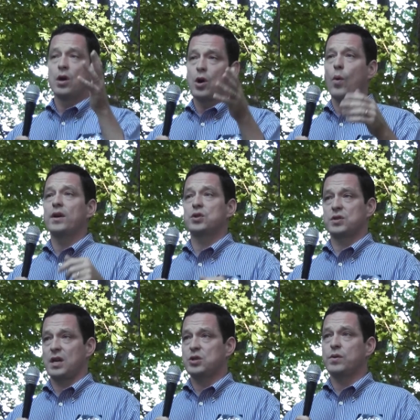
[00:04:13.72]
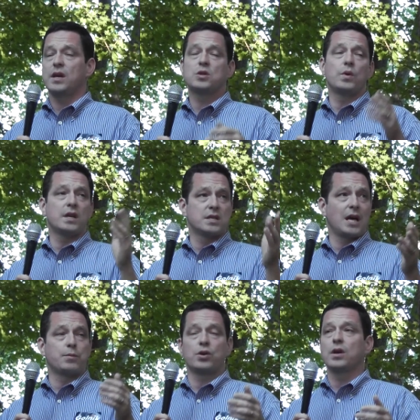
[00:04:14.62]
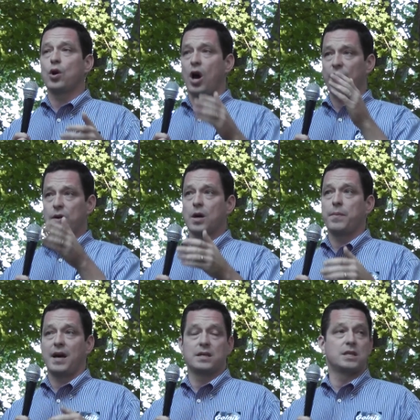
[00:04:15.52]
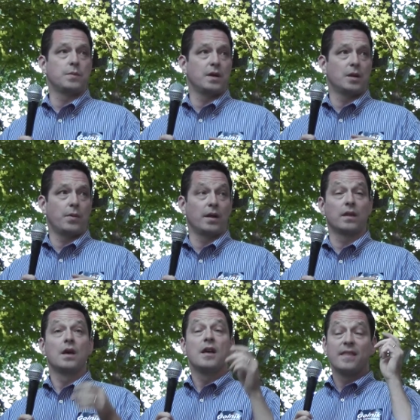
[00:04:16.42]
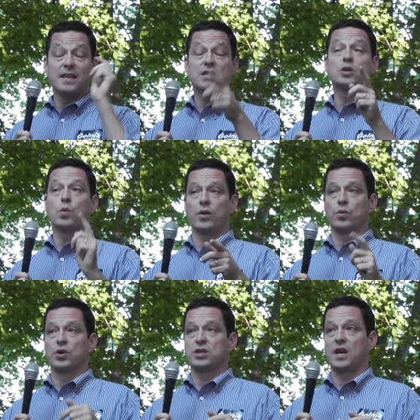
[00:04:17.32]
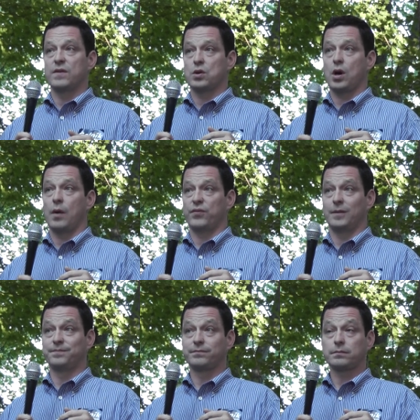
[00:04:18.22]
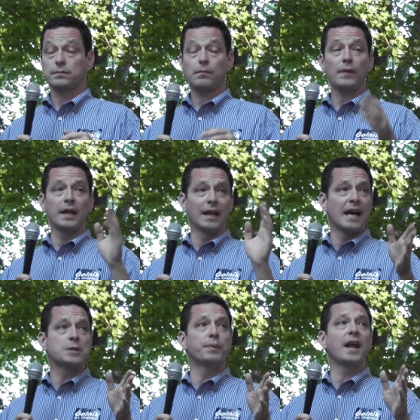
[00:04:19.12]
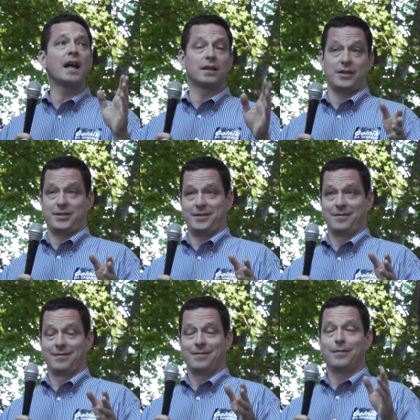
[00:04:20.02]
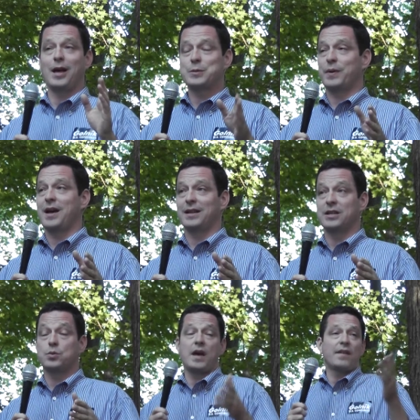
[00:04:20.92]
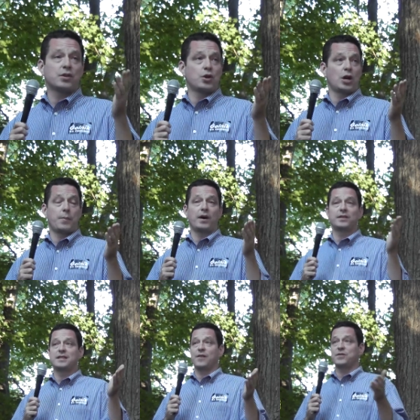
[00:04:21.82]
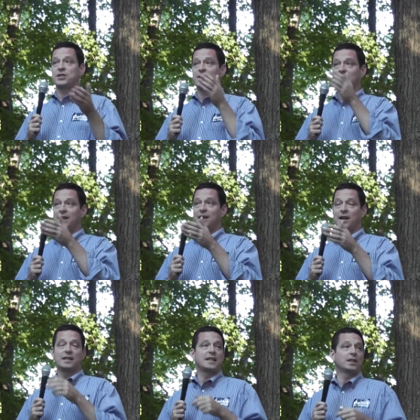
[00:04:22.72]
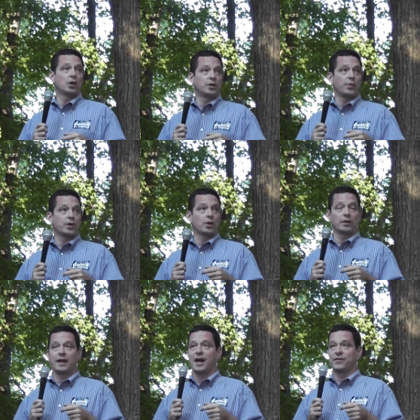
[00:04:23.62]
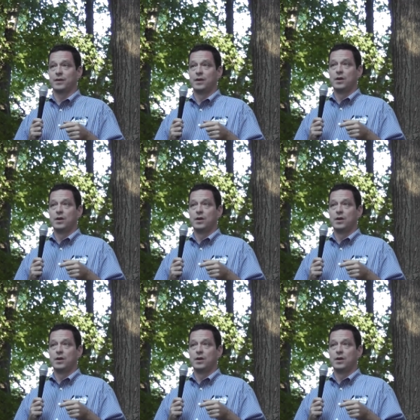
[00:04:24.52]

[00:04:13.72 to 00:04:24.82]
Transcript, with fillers: Go exercise three days a week and stop drinking coffee and come back and see me in the month. This is where the real savings will come from. And last but not least, last but not least, we have to talk about the deficit and the debt load that we currently have.